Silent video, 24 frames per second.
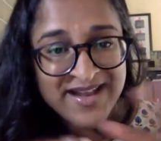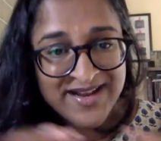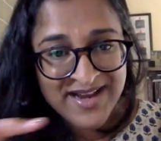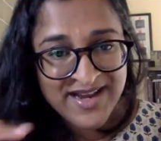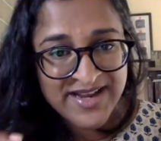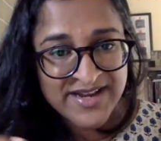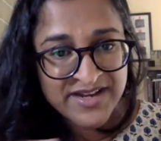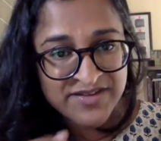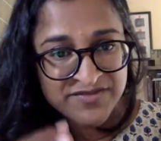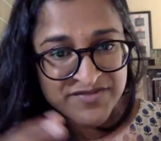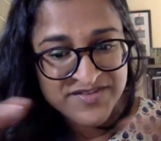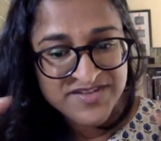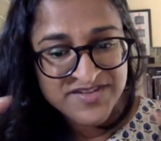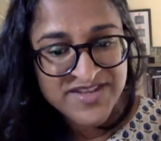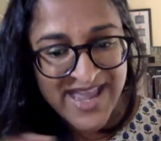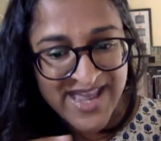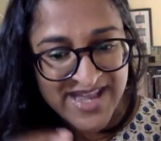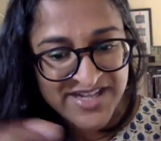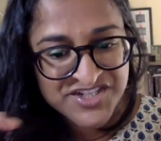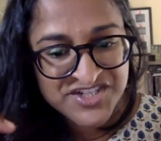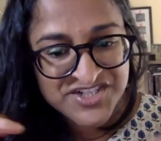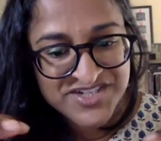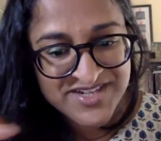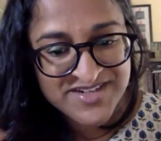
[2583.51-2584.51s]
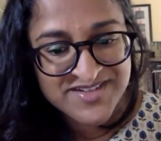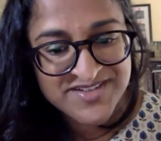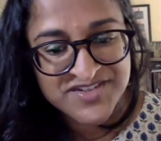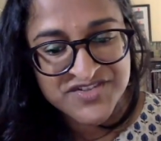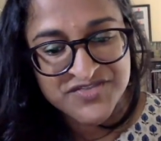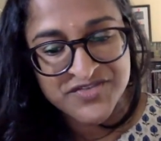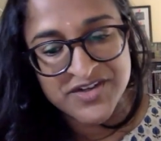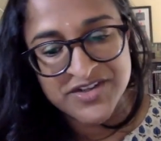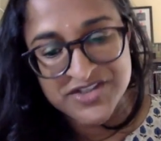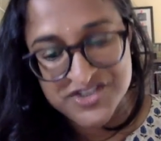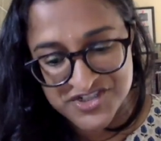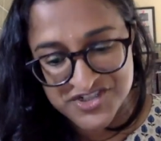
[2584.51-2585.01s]
in that kind of
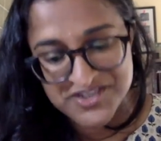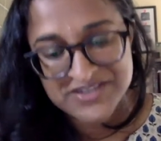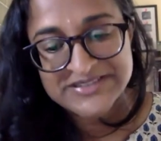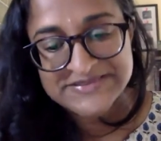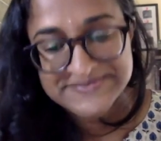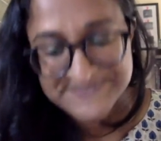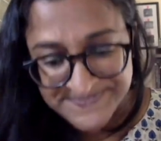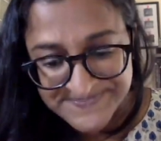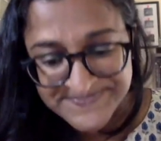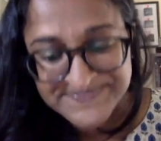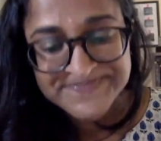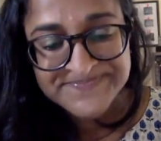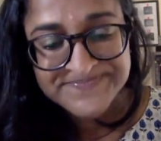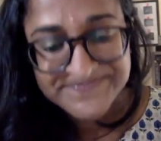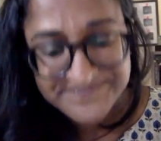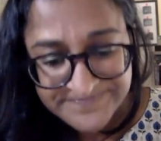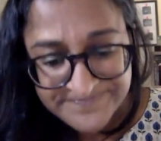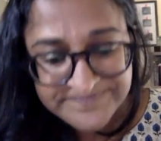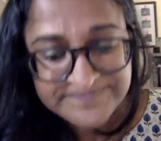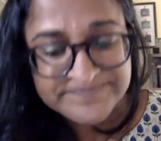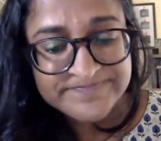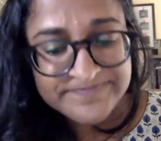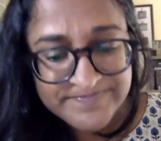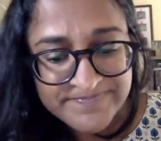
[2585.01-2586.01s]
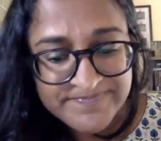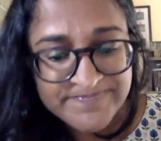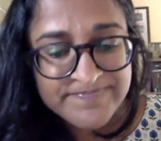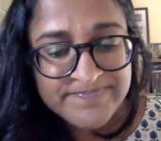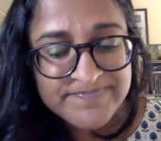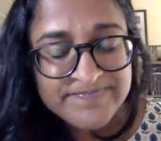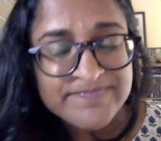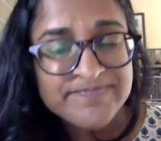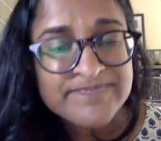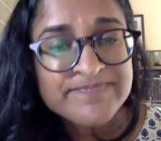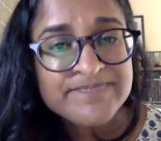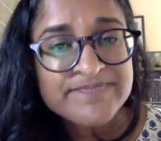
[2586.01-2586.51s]
hedged in structure.
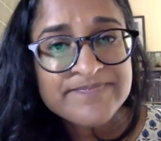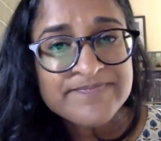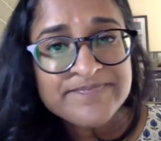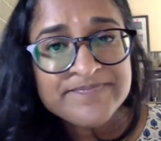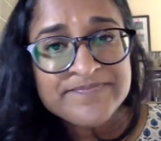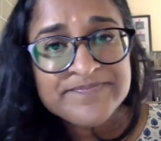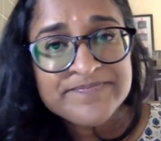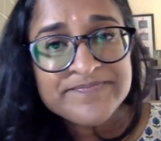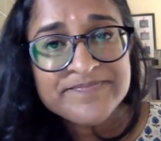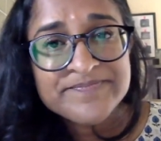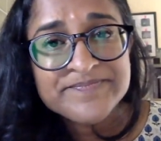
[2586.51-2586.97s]
Yeah. Yeah.